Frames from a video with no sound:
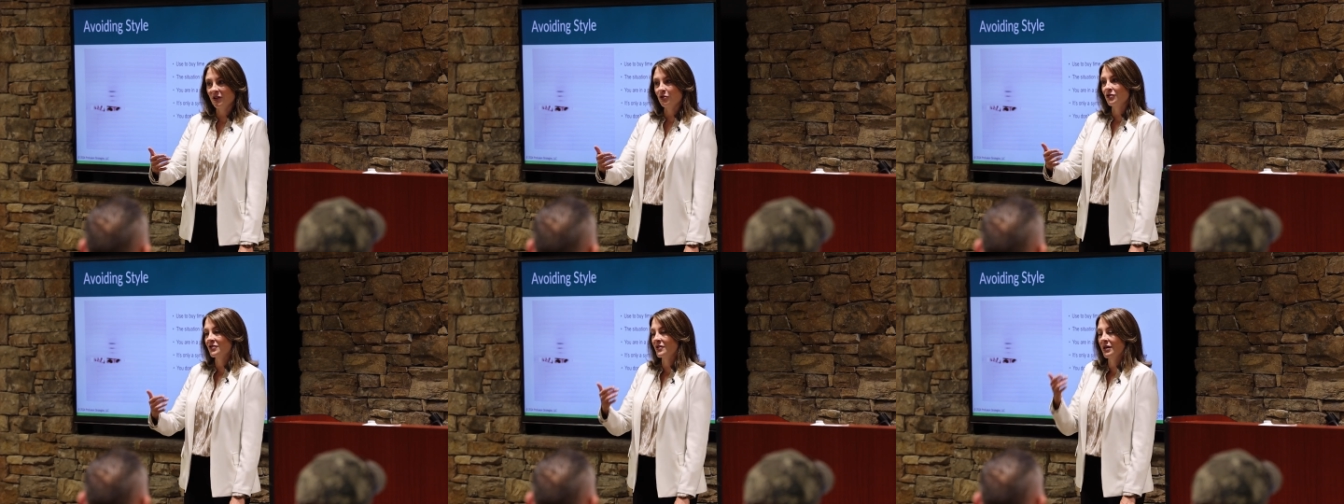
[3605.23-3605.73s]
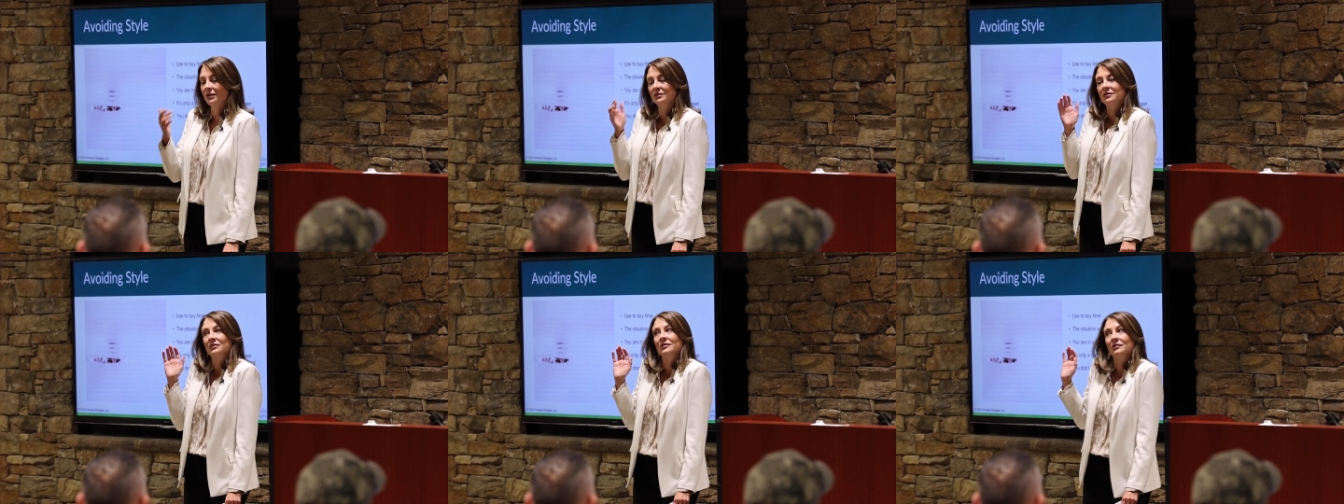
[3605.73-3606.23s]
They're just like,
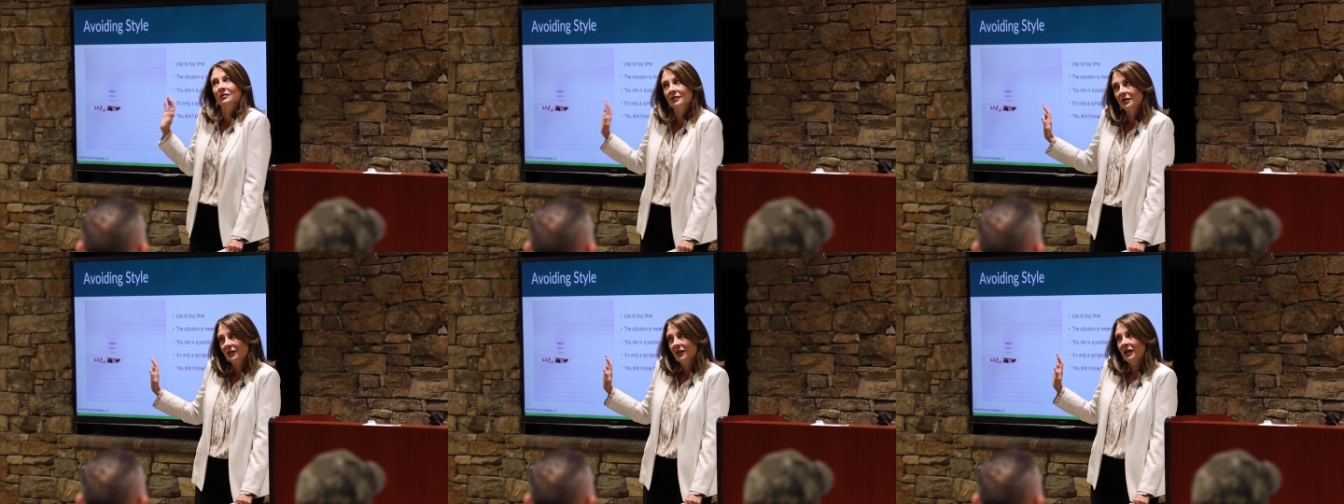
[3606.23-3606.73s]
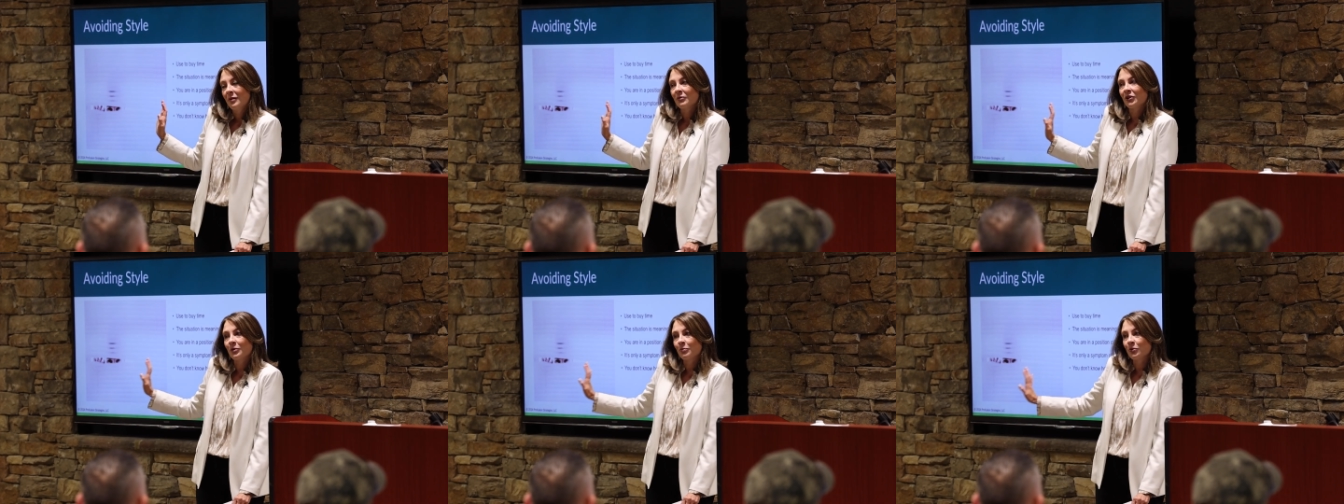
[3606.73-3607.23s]
oh, I'm
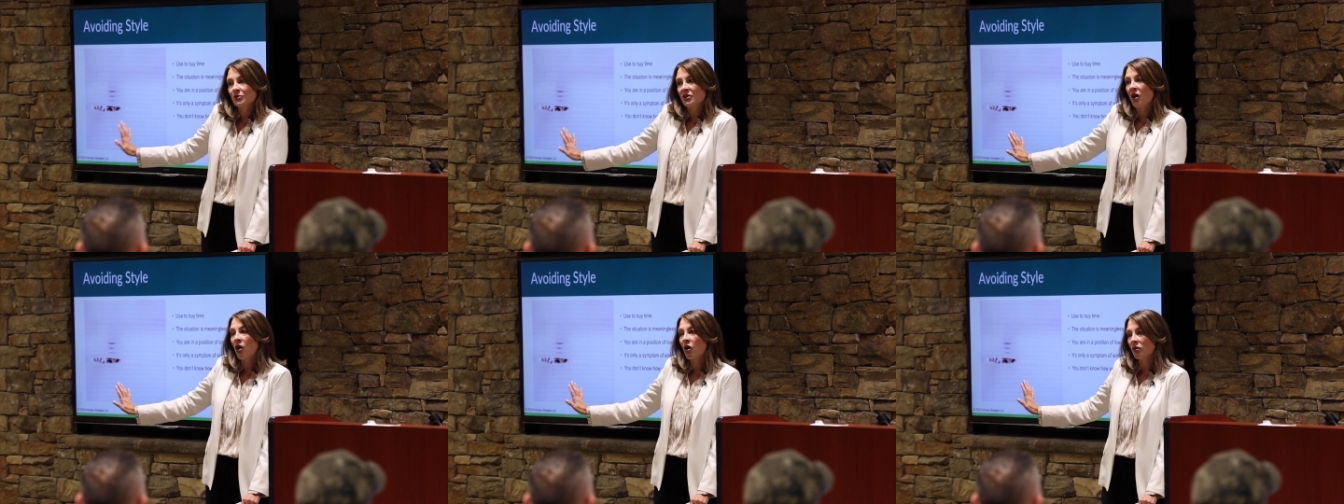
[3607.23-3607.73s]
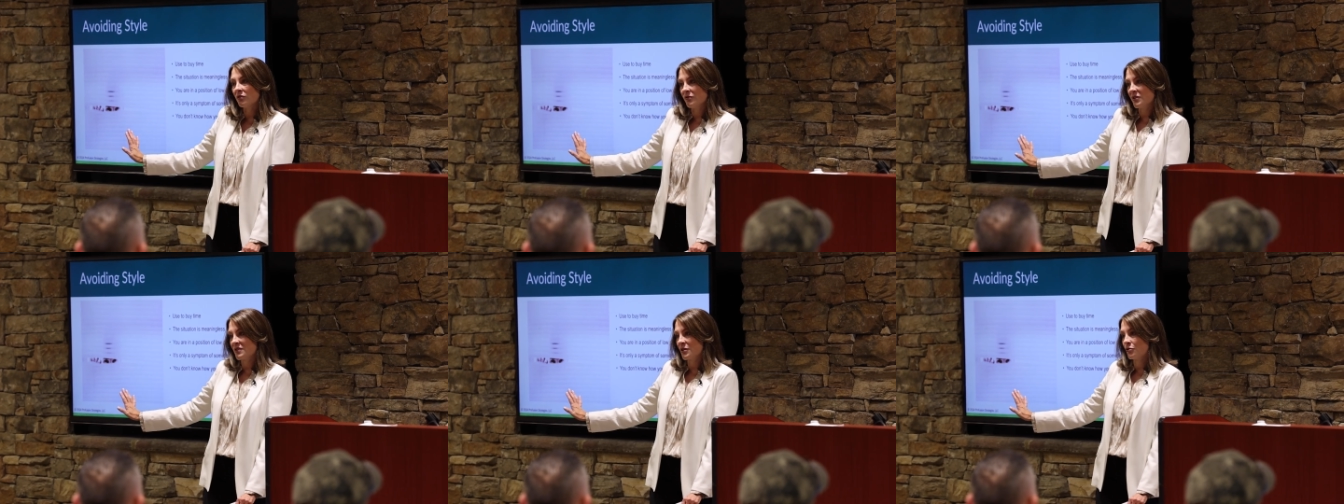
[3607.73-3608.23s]
going to push all of
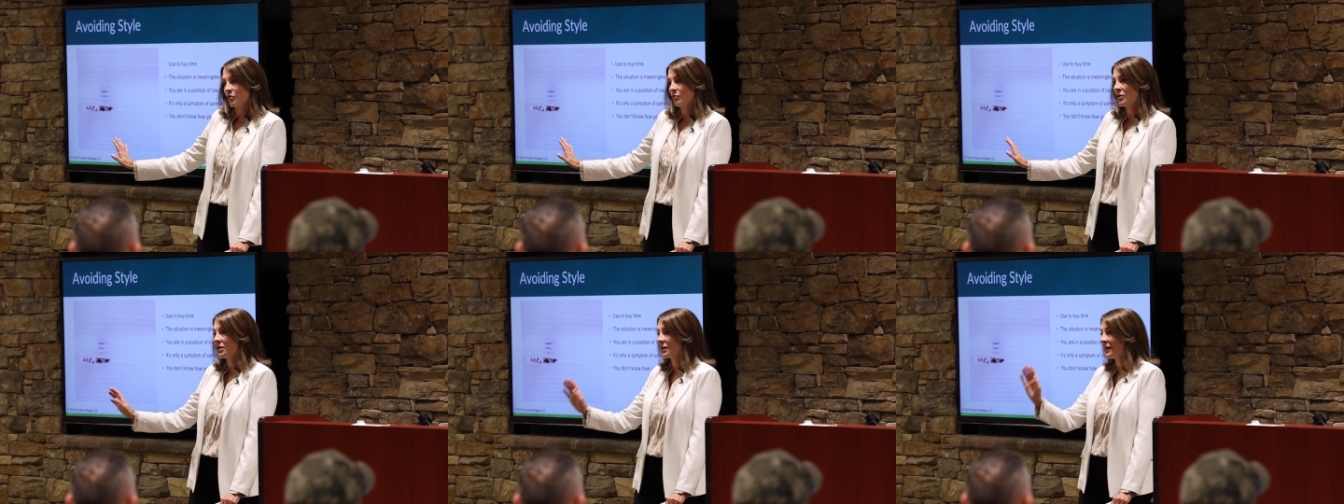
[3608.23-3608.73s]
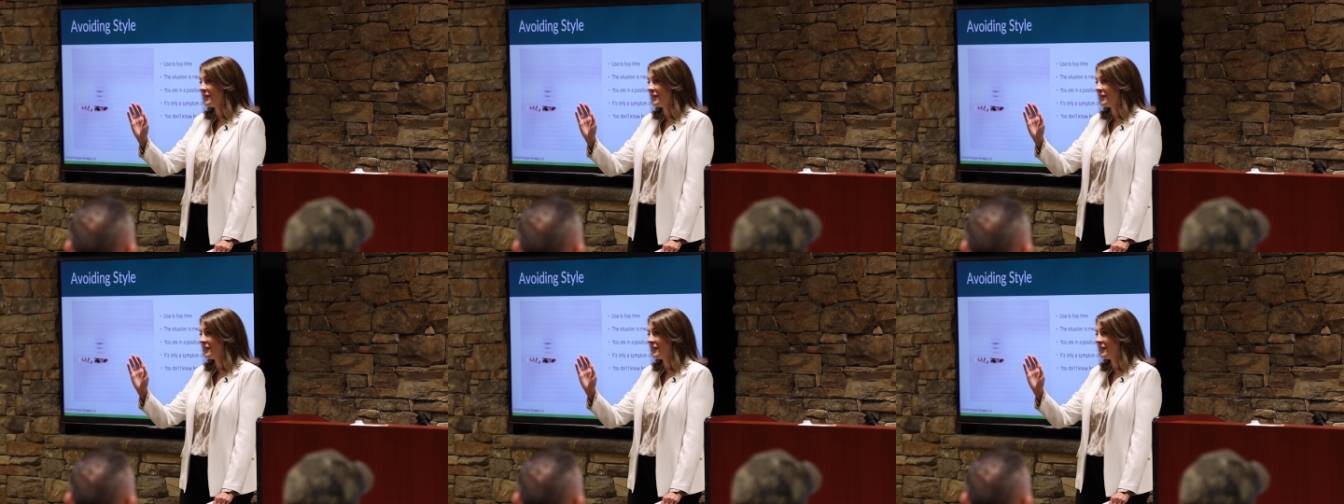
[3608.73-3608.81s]
this under the rug.